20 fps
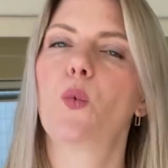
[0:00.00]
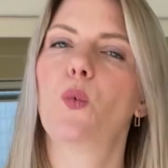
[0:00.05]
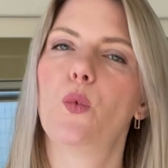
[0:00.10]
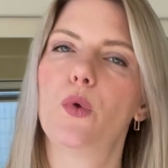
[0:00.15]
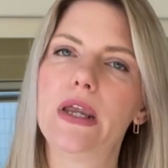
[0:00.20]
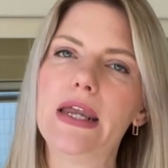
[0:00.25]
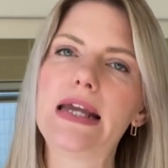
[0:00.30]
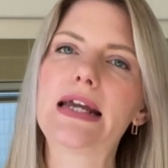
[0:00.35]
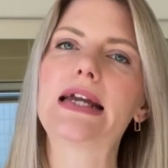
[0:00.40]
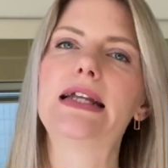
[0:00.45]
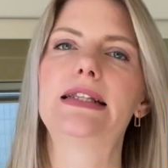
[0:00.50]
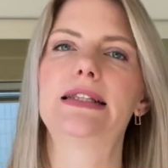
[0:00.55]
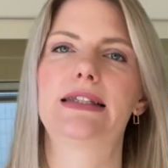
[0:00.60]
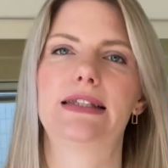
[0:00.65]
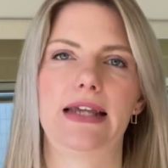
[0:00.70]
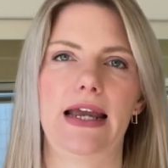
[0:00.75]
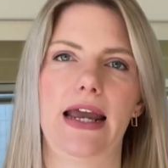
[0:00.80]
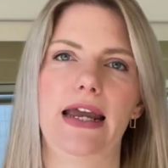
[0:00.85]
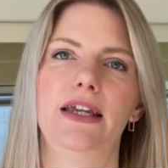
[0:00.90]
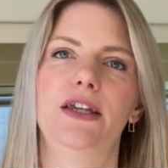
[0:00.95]
we can
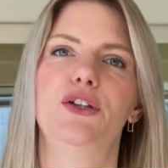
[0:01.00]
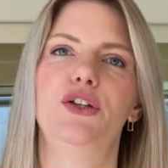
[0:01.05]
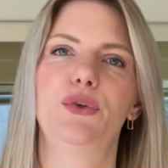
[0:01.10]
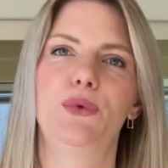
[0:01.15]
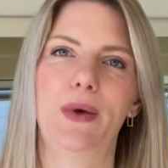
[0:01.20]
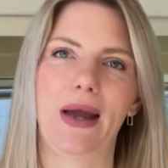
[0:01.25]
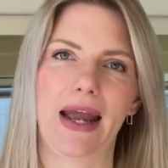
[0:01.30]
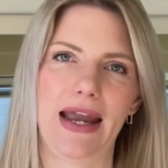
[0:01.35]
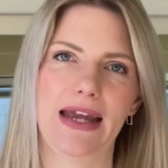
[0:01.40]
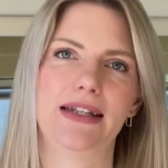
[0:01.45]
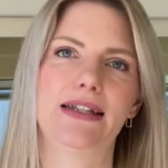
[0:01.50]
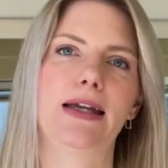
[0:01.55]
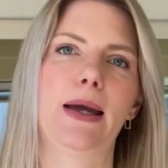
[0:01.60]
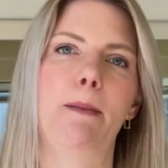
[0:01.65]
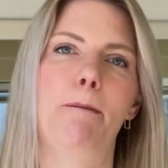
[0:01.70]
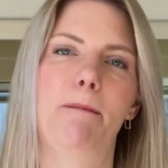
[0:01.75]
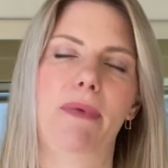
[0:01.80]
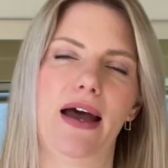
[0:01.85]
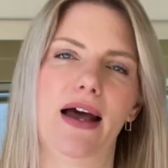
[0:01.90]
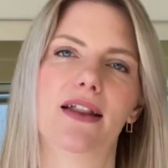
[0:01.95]
say you ate a
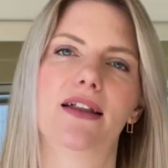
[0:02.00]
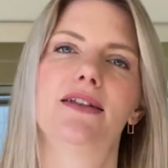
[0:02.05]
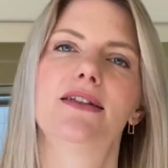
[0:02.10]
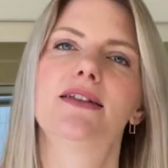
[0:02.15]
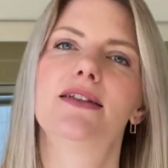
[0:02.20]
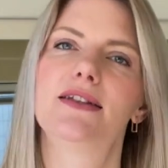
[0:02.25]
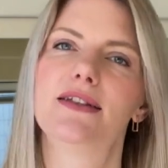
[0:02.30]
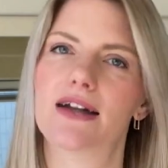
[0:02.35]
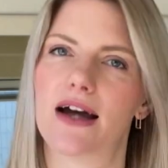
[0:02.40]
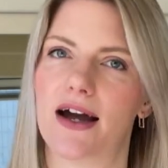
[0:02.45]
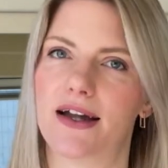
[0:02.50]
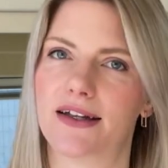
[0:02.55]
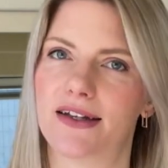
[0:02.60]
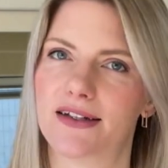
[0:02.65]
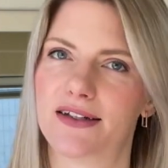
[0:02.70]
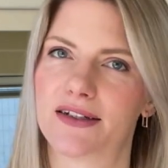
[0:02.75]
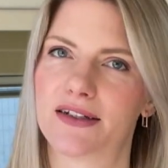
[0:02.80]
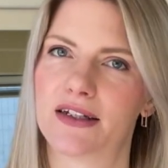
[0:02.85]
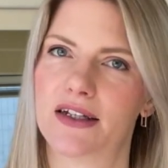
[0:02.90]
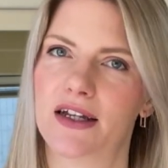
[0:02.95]
balanced
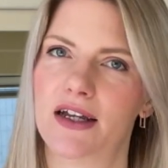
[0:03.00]
diet.